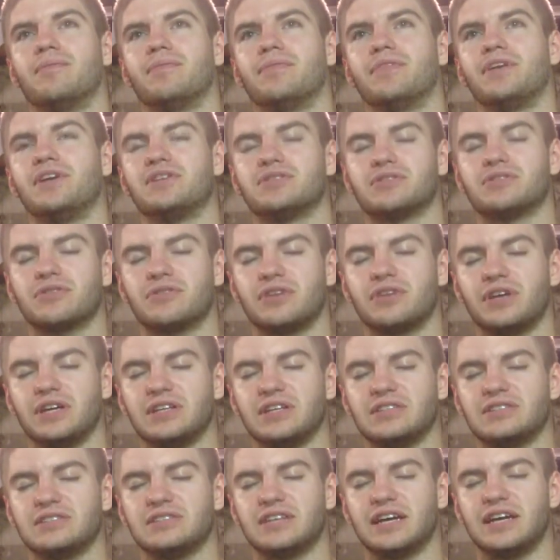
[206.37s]
These are
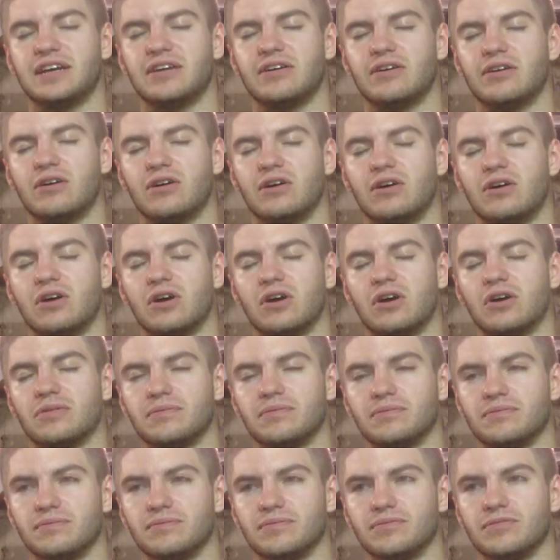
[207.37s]
things that are
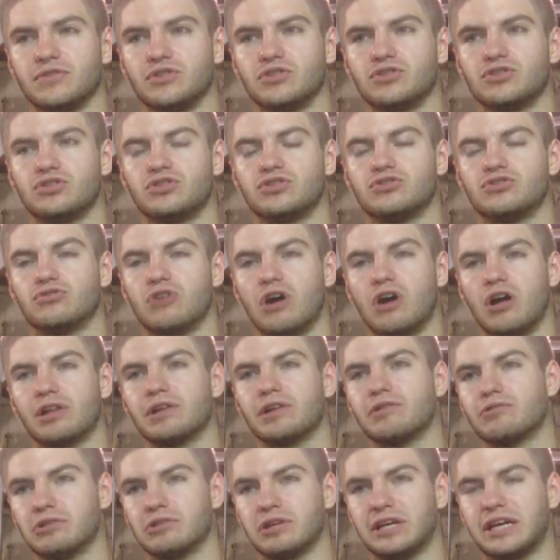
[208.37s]

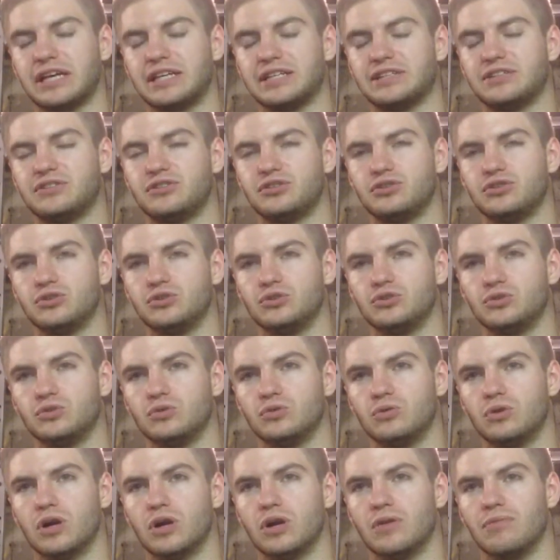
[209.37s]
strongly related
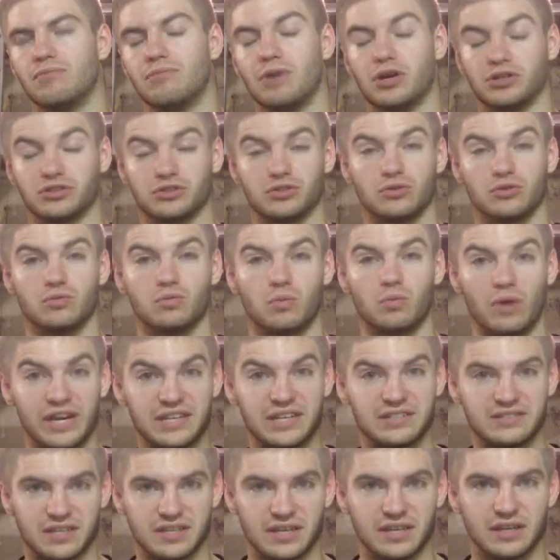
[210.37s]
to muscle
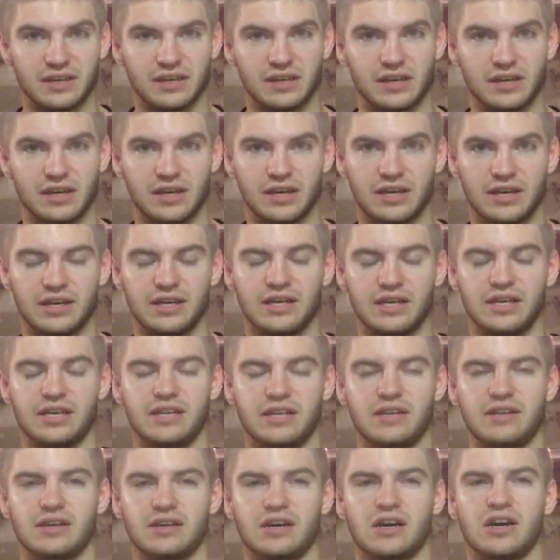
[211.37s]
wasting
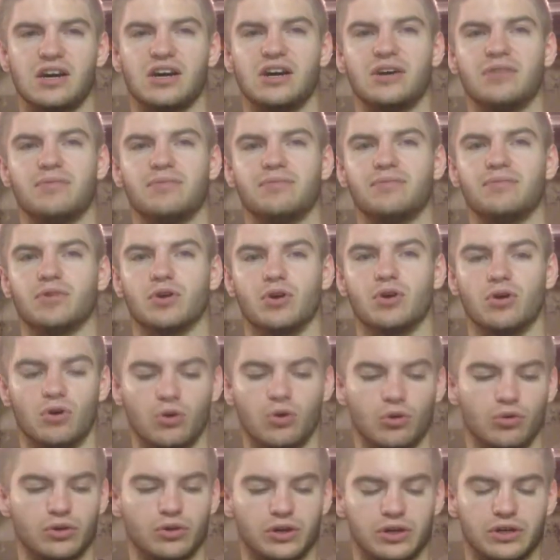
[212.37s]
in
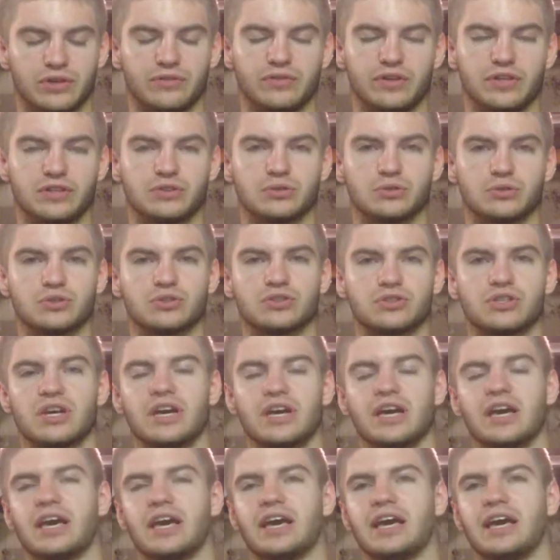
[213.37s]
older individuals,
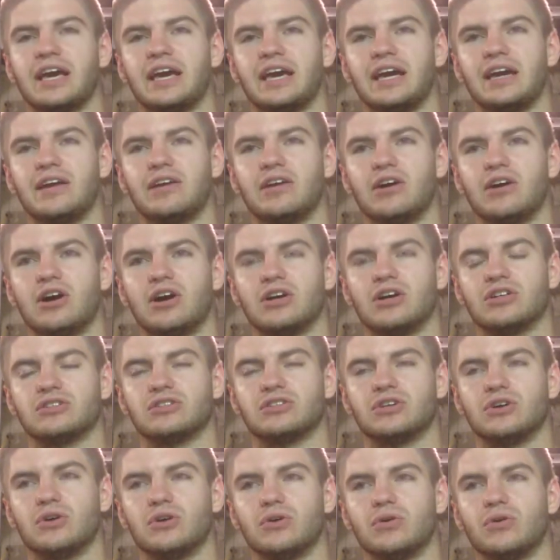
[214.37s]
and
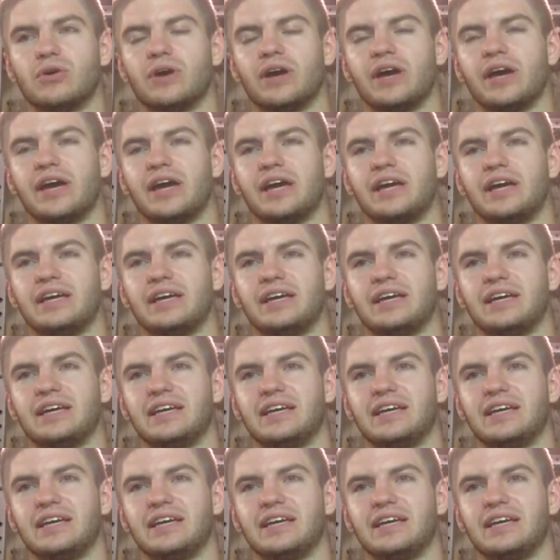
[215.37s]
also and